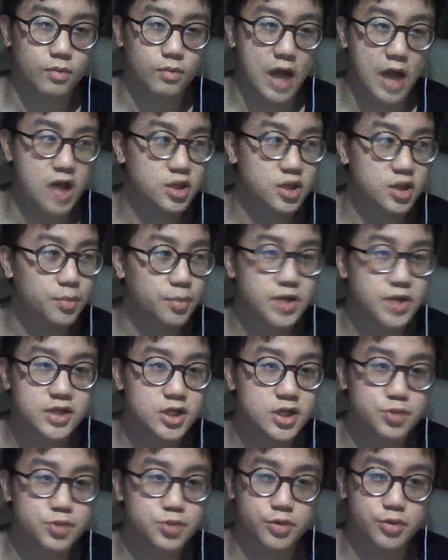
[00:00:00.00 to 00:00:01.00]
I interpret it as
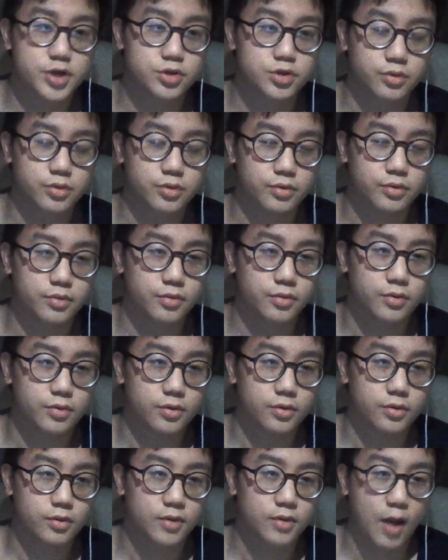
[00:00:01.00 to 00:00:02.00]
inspirational.
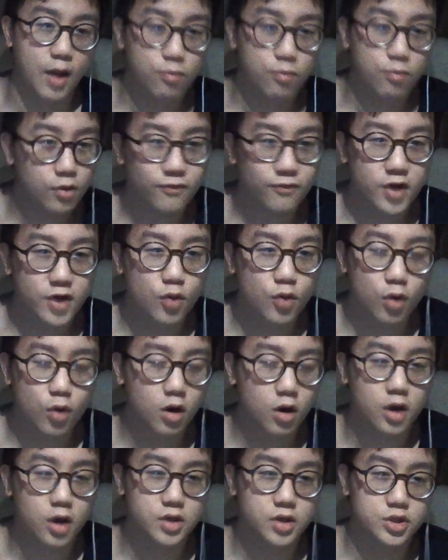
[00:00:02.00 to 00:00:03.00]
I'm gonna fucking work
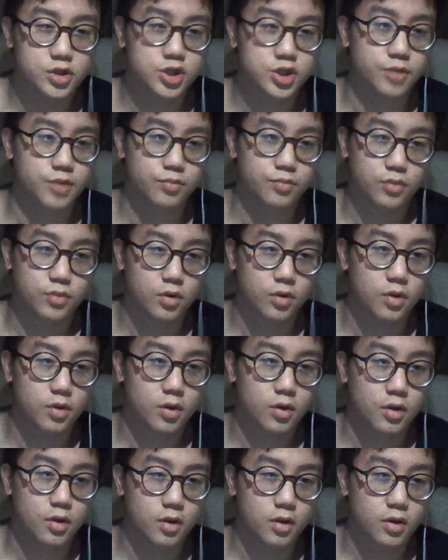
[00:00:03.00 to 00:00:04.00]
hard in the gym.
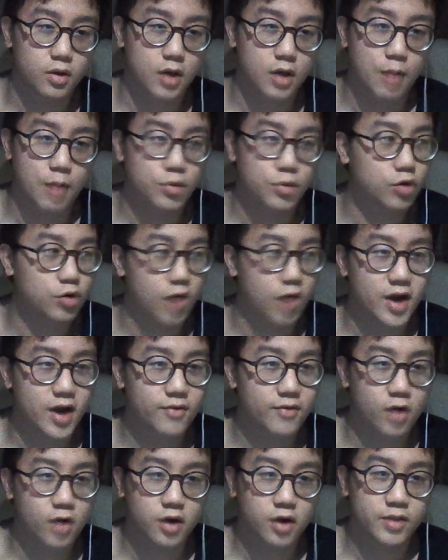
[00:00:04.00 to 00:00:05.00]
I'm gonna grind
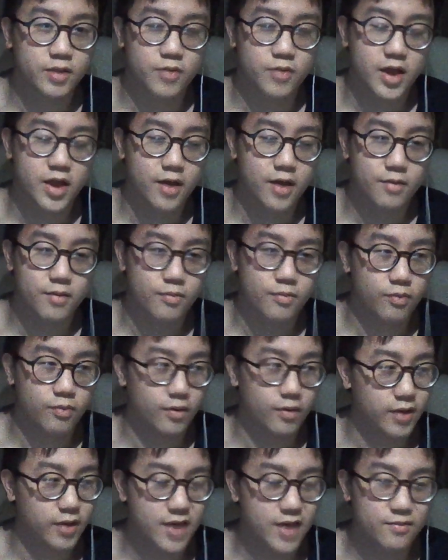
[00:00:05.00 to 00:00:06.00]
even harder than it,
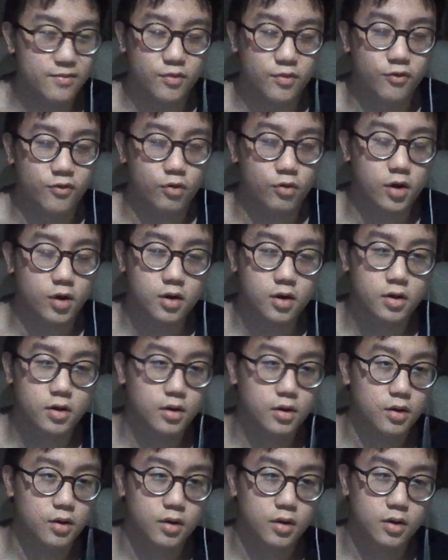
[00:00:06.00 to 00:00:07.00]
even before.
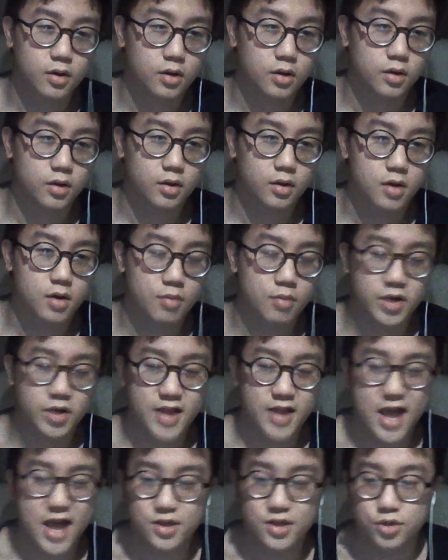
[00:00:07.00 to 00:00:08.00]
I'm gonna
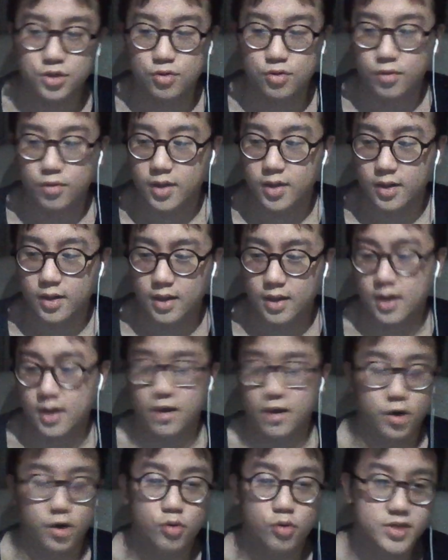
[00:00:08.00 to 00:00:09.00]
dare to do
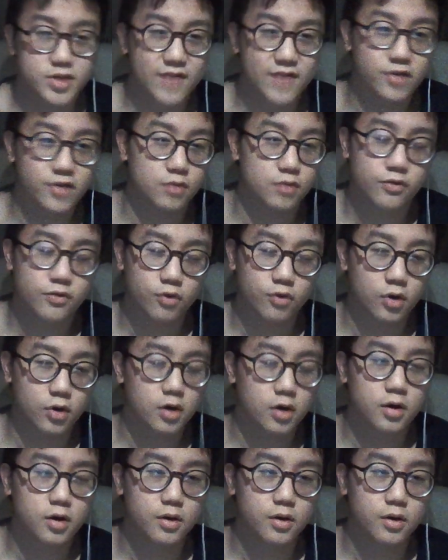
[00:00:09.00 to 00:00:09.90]
like no one's ever done before.